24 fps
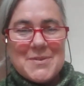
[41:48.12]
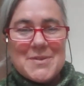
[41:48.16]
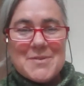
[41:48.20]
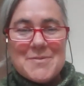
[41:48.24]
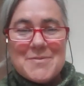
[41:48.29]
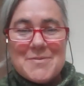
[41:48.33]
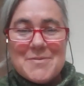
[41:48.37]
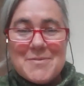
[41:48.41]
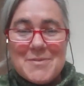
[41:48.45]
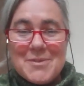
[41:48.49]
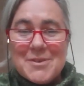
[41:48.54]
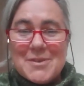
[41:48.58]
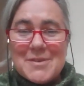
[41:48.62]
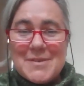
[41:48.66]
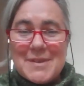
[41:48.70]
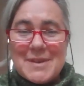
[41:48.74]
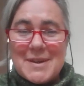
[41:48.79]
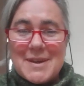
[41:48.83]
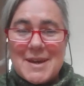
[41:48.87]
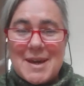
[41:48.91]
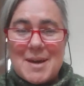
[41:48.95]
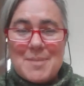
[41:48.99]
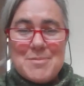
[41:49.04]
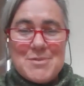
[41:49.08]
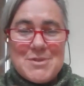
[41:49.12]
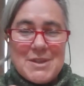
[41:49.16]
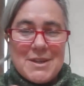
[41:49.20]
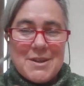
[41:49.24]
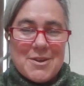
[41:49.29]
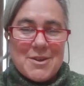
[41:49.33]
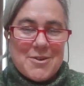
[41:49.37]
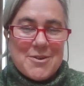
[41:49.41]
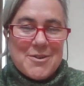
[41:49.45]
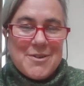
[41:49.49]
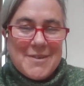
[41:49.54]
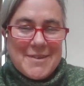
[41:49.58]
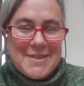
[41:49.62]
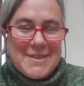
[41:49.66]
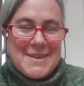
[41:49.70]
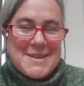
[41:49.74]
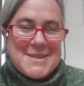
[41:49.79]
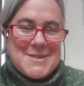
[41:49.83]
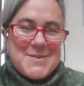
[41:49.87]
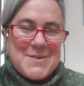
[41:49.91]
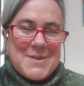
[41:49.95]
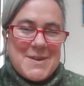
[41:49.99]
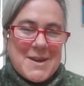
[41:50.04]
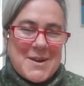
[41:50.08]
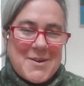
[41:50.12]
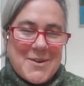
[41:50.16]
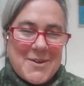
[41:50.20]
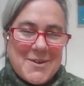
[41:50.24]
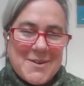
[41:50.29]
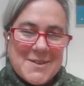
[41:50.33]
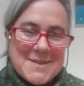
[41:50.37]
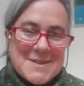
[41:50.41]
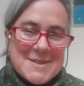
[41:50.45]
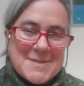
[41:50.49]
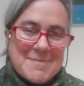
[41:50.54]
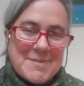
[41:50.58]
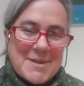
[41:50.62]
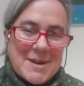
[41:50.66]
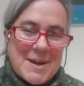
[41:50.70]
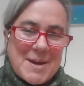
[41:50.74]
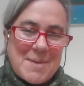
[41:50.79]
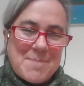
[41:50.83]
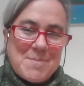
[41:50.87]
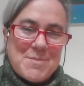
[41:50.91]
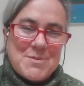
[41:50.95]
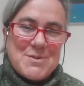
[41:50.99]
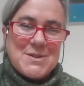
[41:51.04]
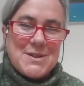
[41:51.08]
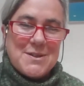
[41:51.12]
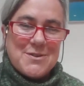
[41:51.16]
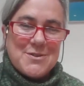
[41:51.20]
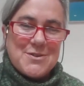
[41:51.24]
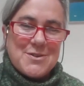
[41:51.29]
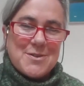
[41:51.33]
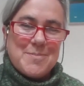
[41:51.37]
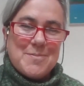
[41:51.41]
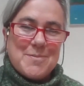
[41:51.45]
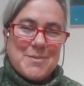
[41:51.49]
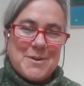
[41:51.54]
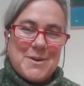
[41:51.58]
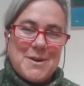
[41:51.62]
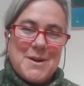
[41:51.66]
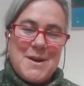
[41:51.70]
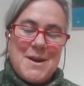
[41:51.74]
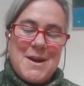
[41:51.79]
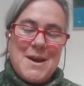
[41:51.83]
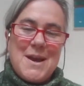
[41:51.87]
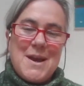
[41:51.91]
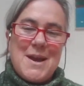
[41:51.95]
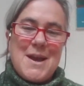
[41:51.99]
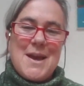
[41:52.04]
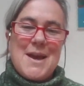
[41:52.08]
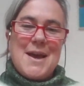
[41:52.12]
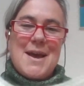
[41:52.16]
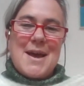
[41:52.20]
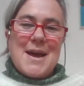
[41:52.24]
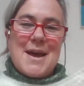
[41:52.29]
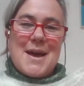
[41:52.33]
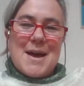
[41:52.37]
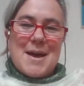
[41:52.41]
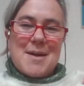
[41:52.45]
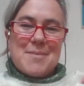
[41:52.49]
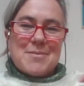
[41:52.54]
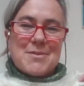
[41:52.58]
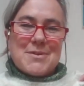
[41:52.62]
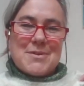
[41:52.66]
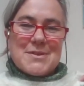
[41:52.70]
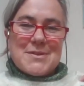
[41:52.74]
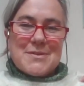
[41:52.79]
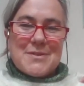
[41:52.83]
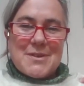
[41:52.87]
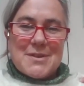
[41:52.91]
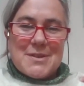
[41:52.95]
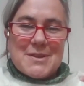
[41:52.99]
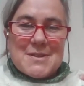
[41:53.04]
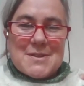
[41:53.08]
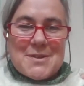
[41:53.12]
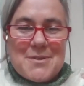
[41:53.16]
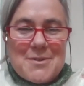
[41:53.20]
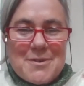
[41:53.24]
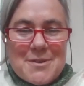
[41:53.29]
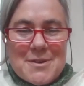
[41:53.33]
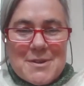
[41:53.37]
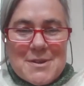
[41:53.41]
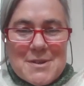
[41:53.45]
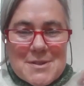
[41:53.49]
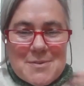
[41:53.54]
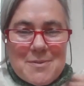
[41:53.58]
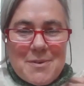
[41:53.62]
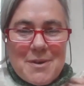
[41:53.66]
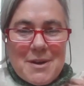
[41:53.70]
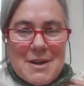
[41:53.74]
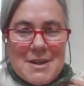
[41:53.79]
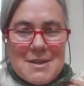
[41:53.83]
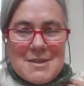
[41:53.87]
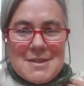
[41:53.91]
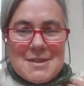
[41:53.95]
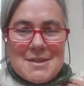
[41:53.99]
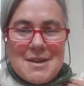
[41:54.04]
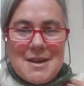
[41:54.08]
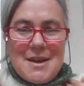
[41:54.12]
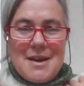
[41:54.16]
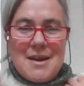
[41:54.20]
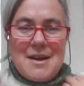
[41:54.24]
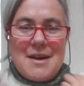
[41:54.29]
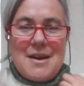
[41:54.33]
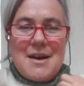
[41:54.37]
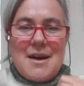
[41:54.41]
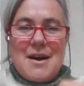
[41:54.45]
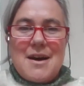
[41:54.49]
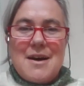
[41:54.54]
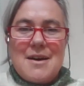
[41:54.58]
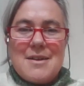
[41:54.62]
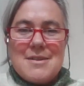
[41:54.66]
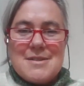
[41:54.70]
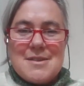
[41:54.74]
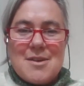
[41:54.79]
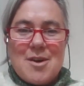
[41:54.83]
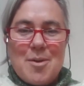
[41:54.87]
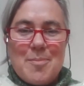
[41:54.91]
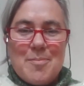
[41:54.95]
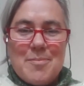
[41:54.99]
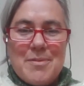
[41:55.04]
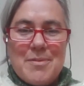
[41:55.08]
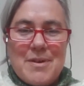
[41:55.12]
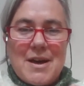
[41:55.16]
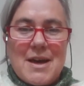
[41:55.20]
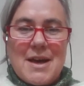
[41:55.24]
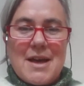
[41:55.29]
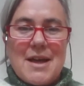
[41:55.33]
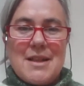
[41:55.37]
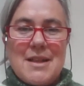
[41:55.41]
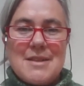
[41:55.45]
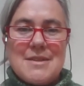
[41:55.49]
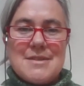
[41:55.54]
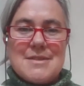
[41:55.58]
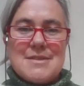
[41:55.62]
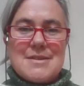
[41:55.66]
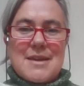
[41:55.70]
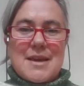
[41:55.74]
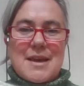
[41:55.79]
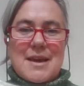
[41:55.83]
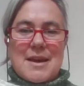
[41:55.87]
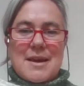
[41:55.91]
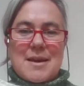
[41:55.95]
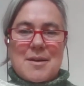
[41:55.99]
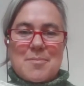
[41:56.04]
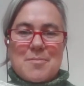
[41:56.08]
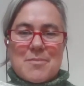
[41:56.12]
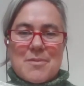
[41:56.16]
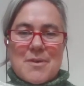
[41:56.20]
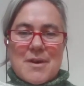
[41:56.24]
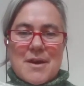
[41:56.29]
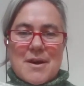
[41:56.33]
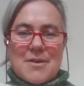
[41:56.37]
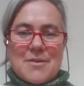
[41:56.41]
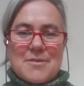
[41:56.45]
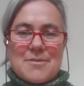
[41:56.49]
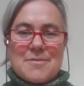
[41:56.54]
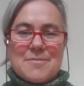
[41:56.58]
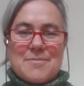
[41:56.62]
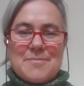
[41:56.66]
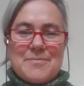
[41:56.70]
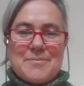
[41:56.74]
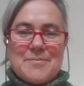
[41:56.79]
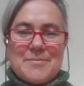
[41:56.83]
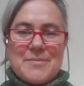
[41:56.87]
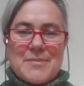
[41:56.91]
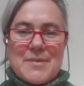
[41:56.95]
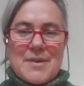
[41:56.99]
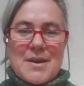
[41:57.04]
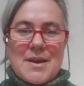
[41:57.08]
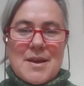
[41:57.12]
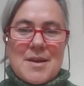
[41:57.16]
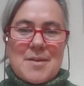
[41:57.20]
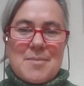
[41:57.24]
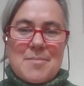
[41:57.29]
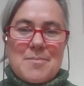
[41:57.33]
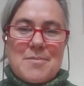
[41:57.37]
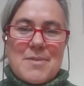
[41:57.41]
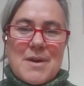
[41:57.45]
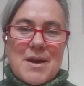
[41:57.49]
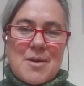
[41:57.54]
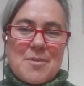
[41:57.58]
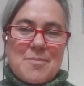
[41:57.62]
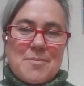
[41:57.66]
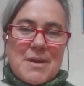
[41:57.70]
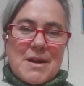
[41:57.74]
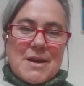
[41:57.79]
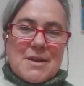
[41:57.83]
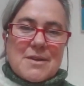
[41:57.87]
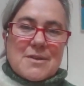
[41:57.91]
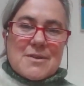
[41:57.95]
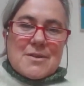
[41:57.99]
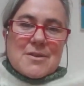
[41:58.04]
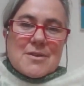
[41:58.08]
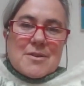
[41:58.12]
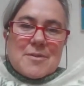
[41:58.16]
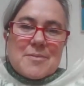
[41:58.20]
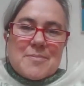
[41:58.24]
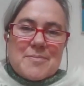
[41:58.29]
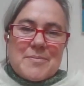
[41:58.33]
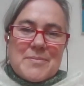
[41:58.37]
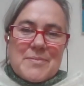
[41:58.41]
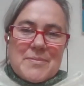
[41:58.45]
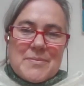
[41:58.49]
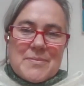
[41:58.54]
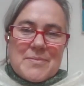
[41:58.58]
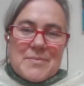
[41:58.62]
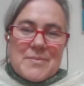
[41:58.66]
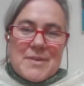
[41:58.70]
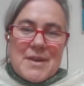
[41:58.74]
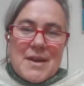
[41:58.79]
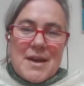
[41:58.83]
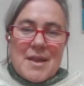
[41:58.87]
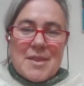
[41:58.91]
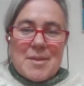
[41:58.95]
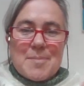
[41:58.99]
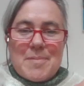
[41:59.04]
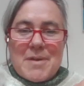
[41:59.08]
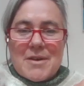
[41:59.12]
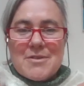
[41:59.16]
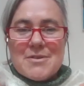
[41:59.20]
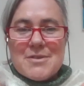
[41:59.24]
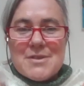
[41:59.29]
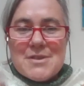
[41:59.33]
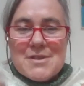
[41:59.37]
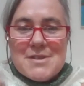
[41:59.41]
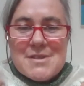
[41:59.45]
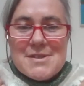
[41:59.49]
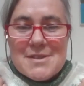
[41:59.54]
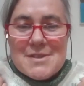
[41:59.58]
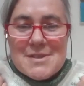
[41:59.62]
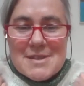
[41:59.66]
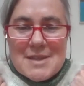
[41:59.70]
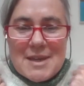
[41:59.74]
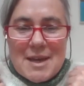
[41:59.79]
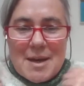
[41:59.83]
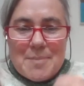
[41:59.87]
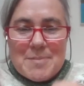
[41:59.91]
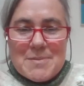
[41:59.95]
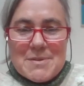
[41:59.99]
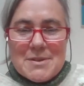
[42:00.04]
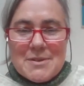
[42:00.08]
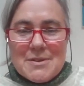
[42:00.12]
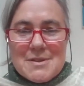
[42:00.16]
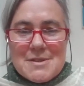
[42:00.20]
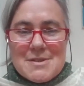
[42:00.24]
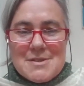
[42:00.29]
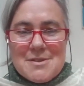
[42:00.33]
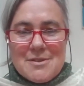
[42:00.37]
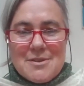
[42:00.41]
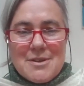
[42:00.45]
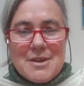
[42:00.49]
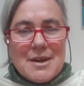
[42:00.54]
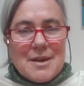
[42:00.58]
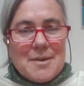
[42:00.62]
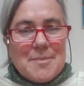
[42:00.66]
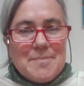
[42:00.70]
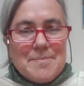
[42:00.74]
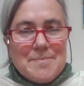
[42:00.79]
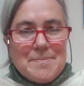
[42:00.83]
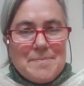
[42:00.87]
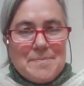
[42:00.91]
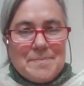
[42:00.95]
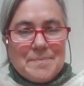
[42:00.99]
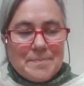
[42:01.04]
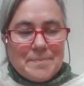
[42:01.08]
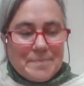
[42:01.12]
Sort of looks like a cappuccino. That's what I call this, my cappuccino jumper, because you've got this gorgeous white top and a brown main color, and the pattern is just absolutely stunning.